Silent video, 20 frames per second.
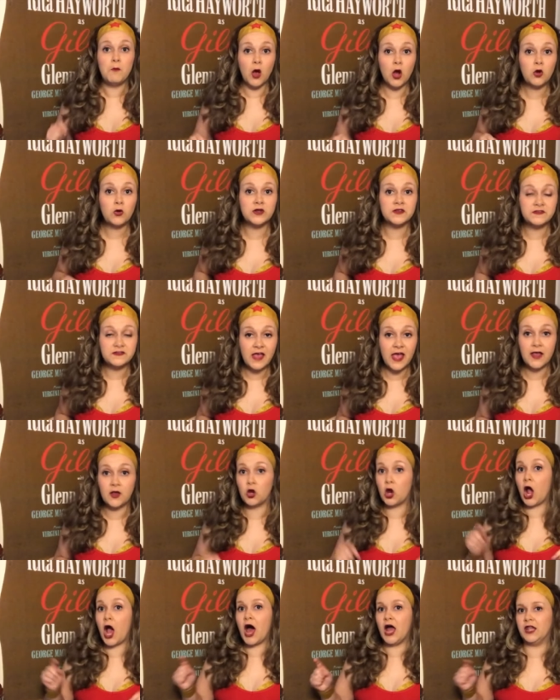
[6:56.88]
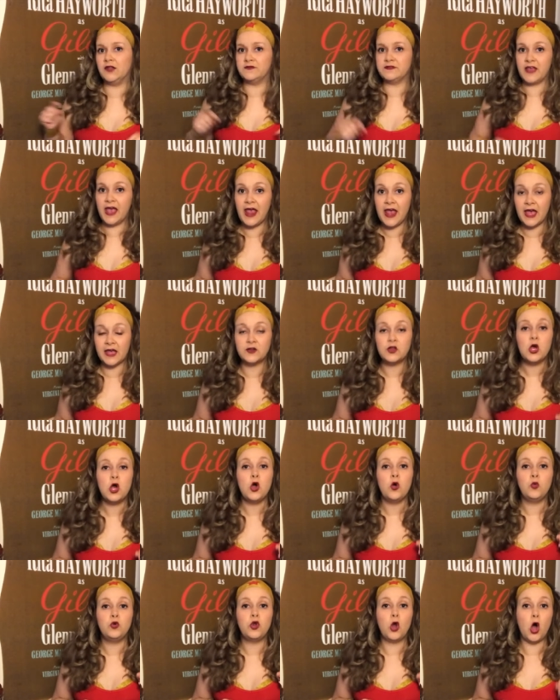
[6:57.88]
Margaret Sanger, Olive's aunt,
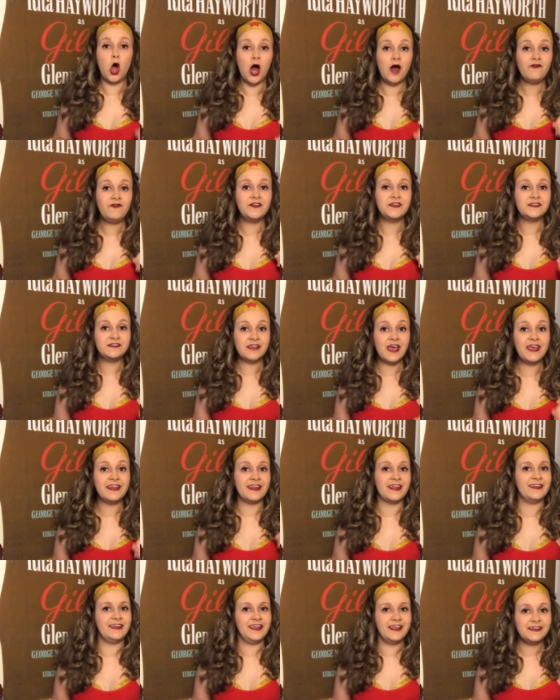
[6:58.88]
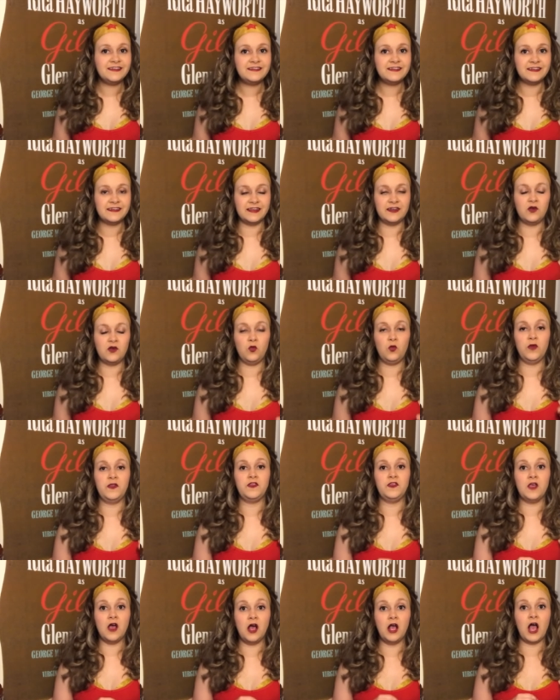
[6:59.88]
would often cite an incident
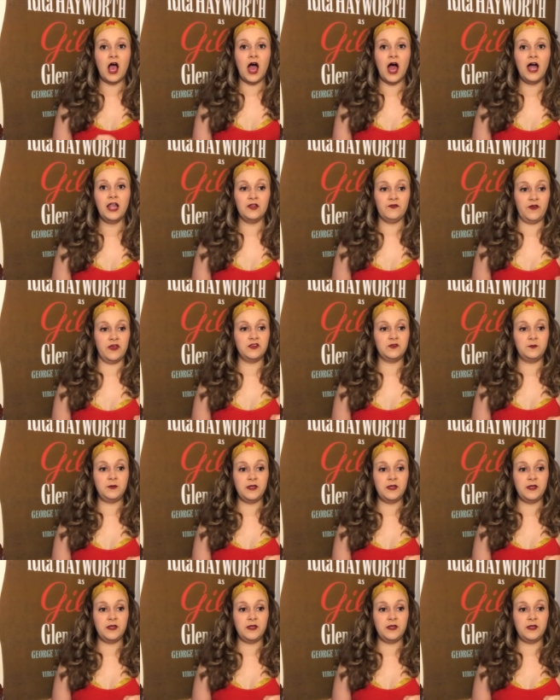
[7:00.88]
with young Olive as